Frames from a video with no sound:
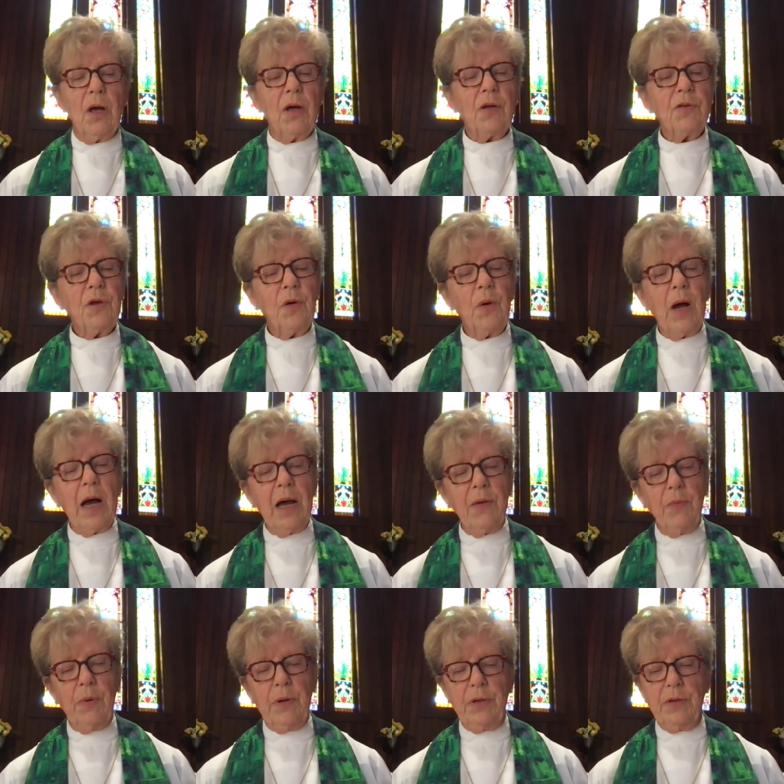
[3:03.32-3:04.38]
Although I
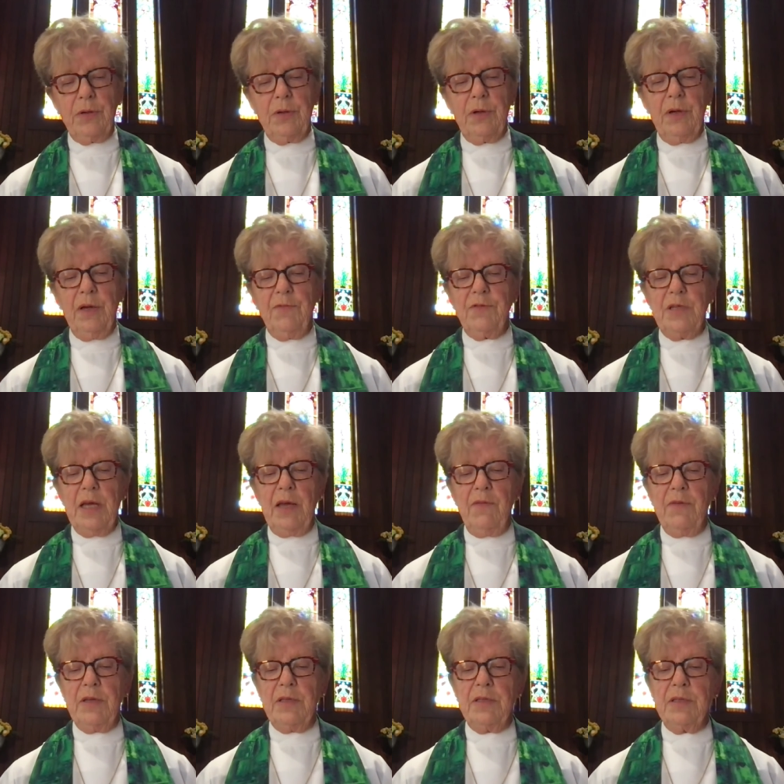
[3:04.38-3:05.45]
wonder if
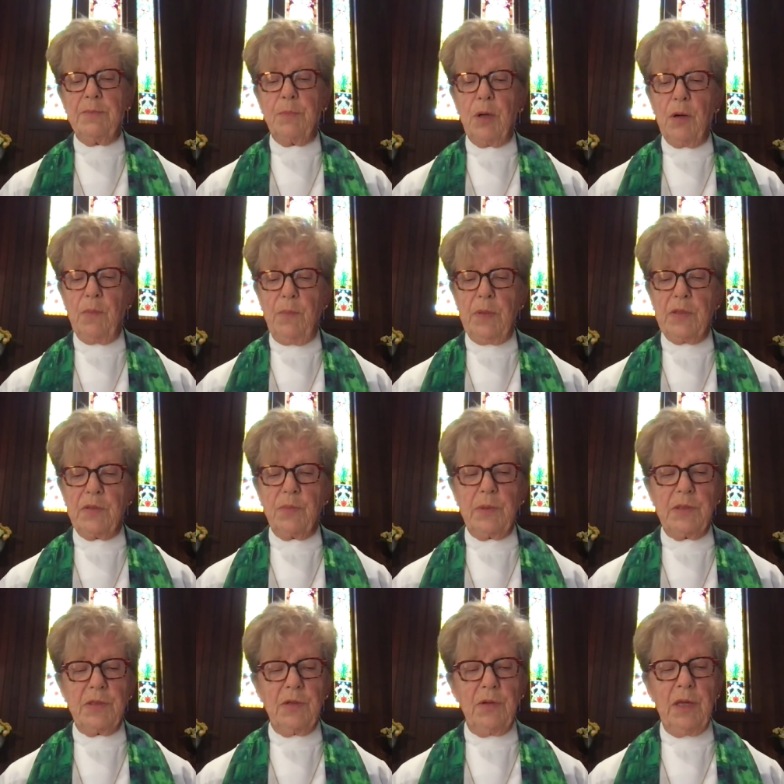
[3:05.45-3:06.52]
David's purpose
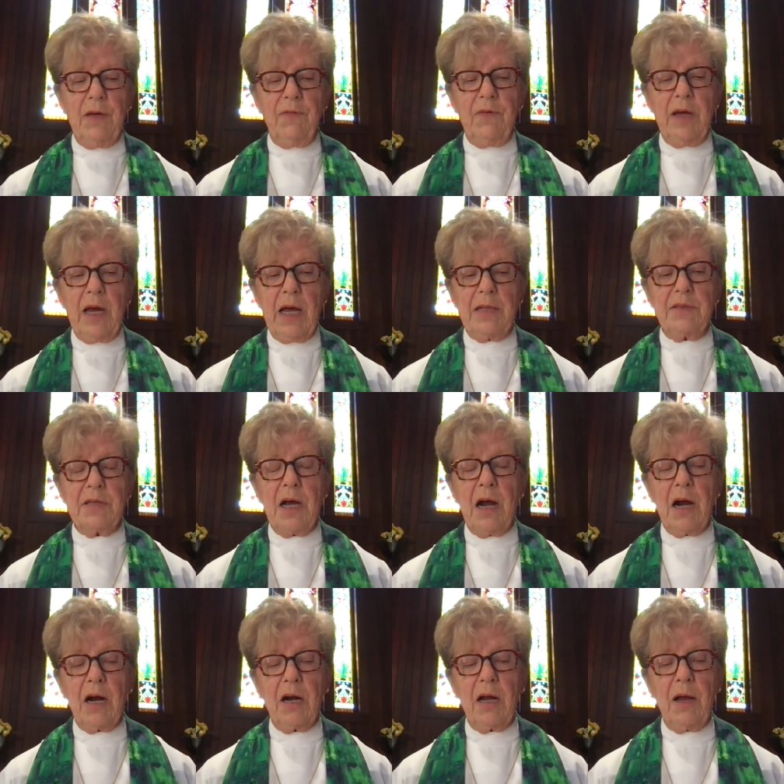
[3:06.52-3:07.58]
was to give God's
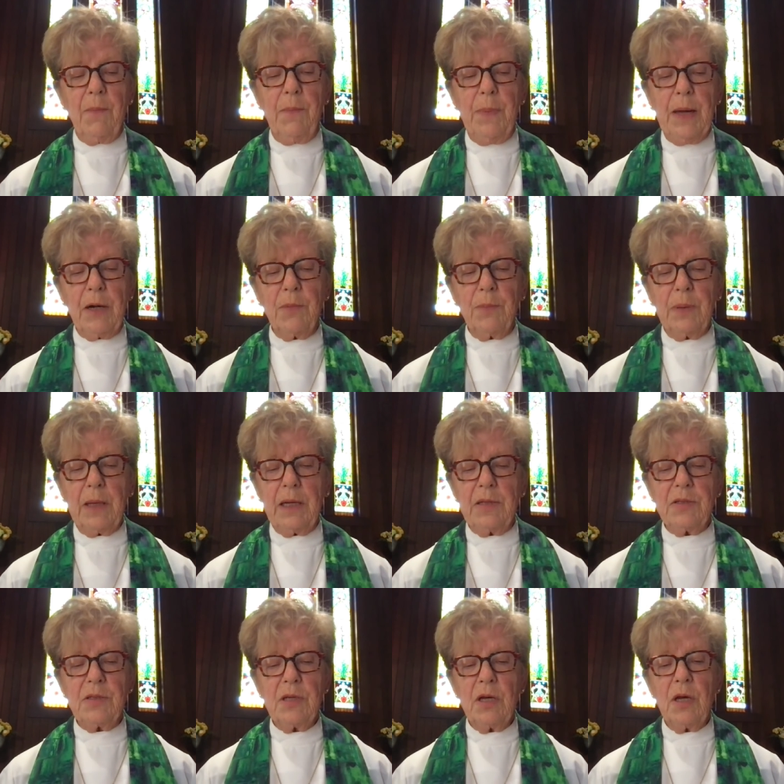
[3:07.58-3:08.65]
ark a better
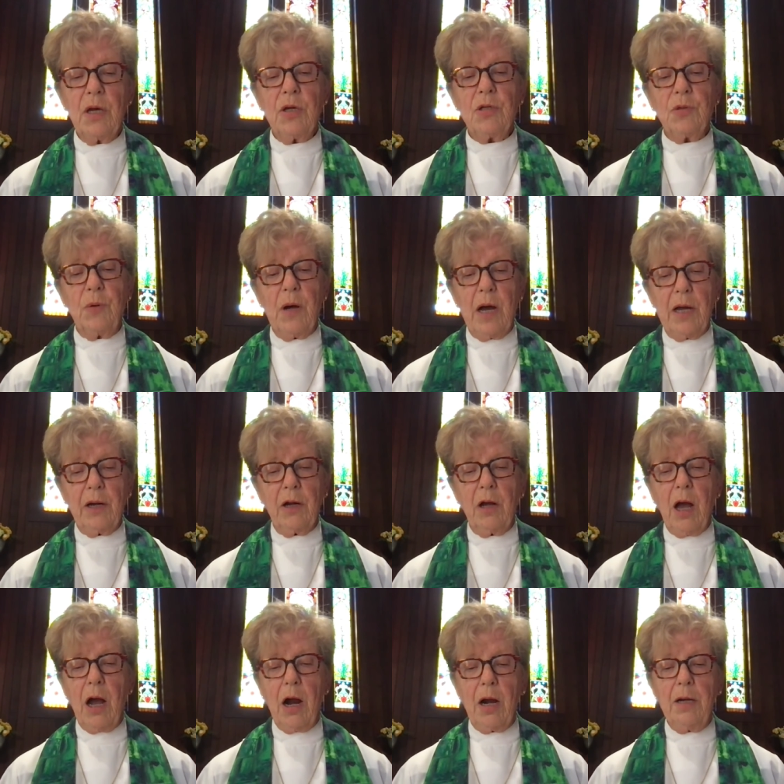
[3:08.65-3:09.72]
place to honor
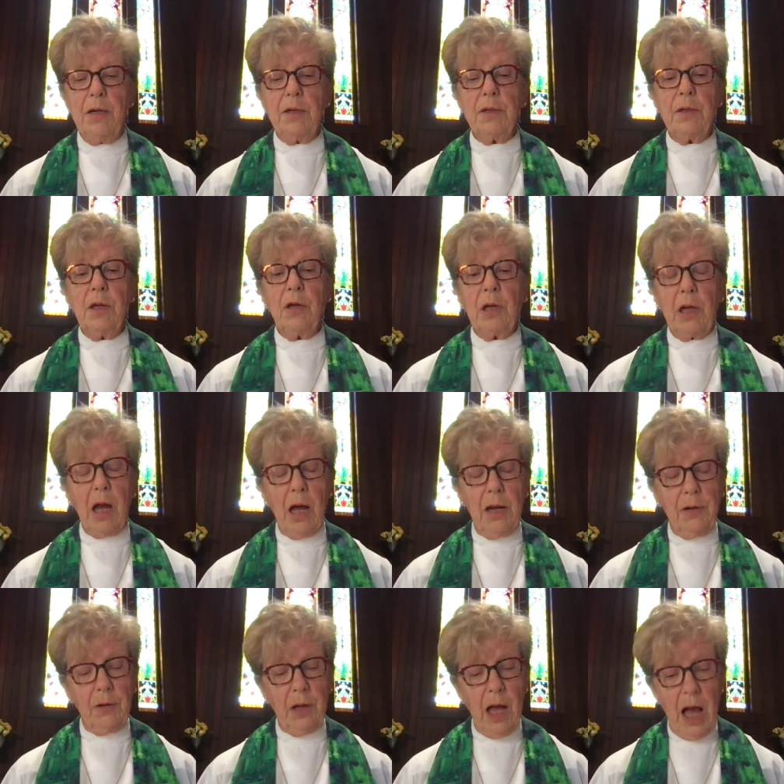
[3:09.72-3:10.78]
God,
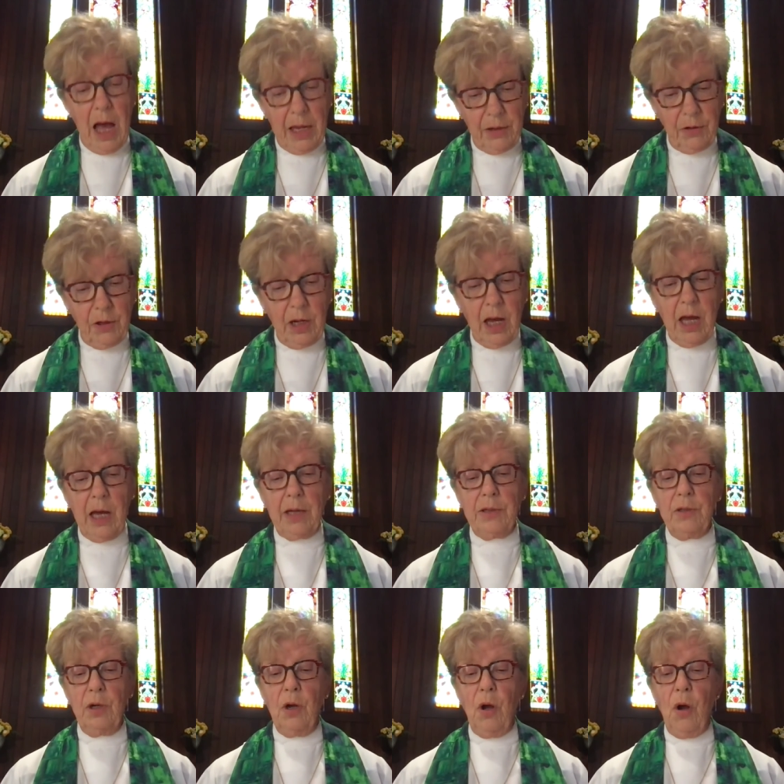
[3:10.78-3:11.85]
honor, honor God,